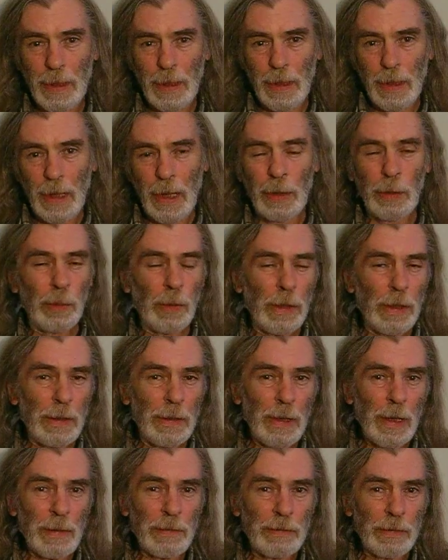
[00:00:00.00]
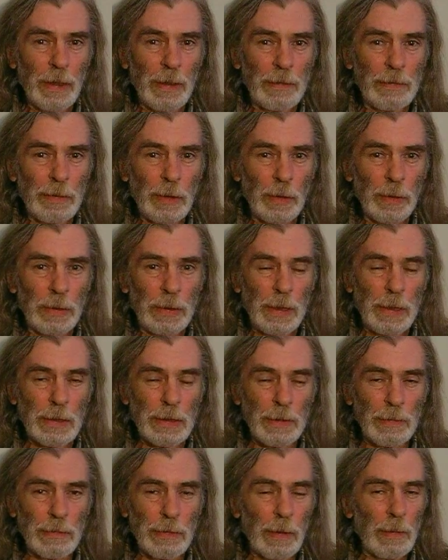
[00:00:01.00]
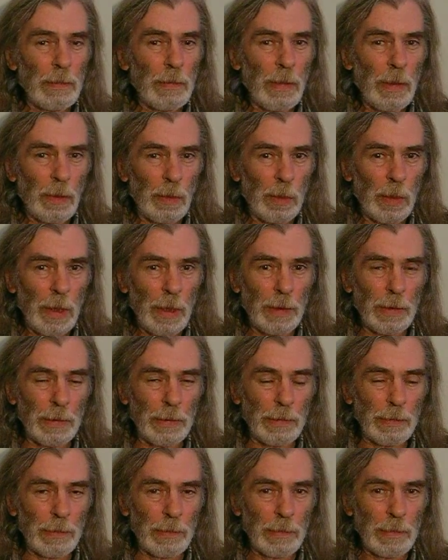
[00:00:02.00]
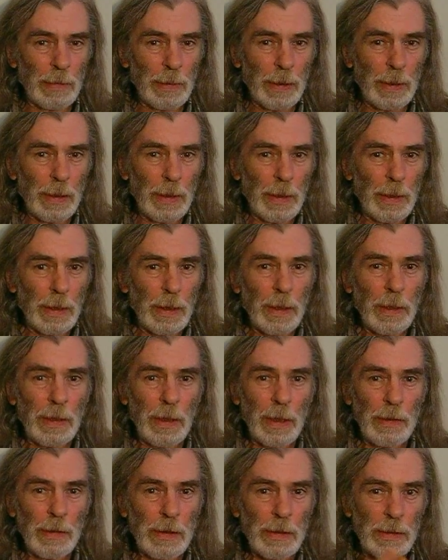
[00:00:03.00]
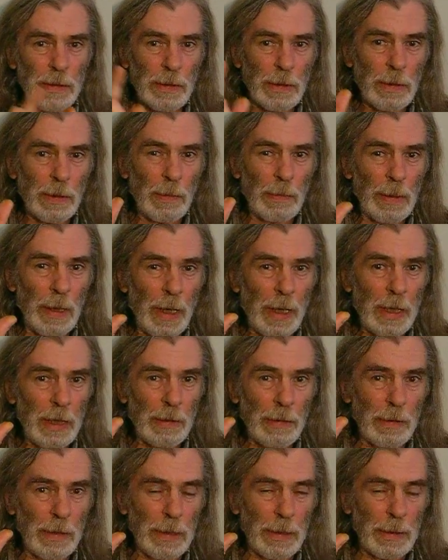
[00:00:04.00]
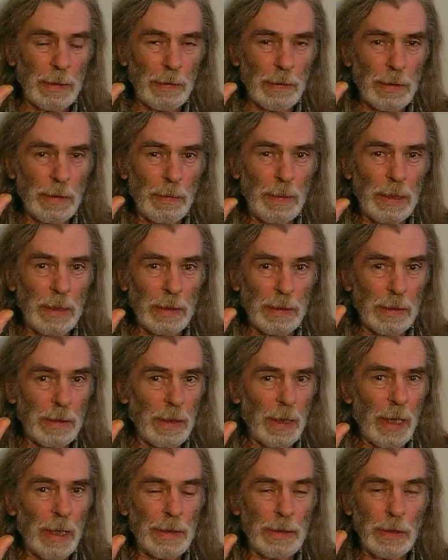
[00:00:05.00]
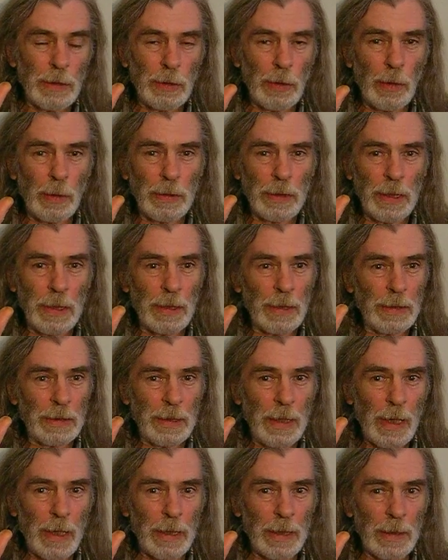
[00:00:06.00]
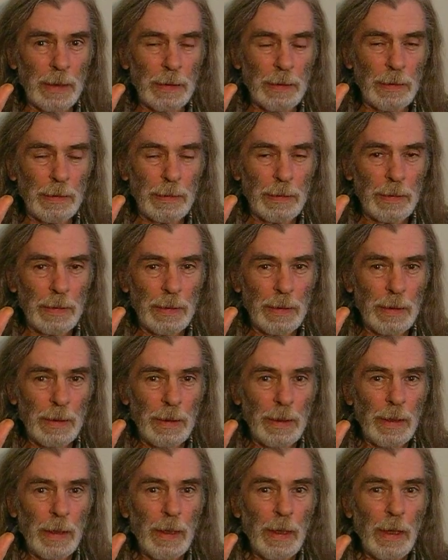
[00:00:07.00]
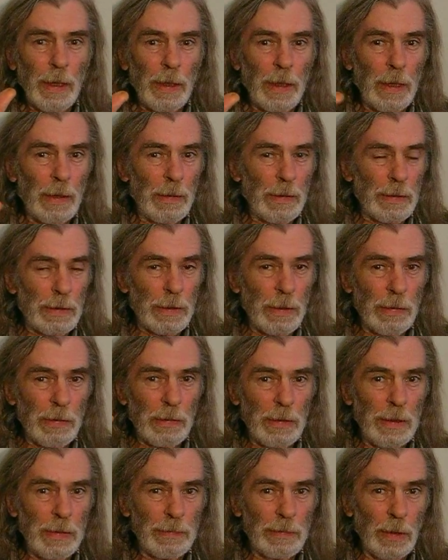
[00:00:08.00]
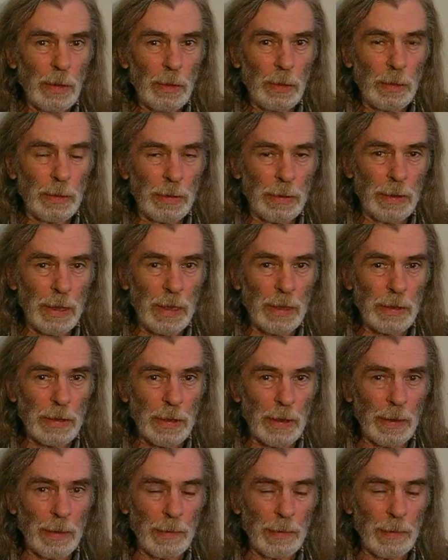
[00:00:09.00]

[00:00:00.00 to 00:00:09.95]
And within that fivefold nature, from the one, there is the binary split, as in your yin and yang. There is the threefold nature